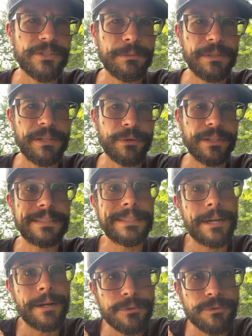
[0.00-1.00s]
I believe, or at least
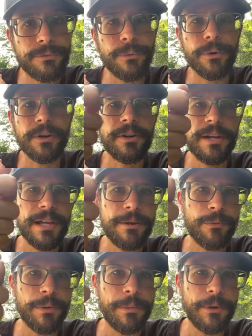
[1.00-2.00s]
it comes with four
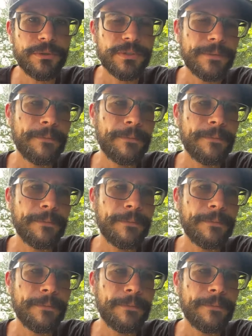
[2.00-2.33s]
remotes.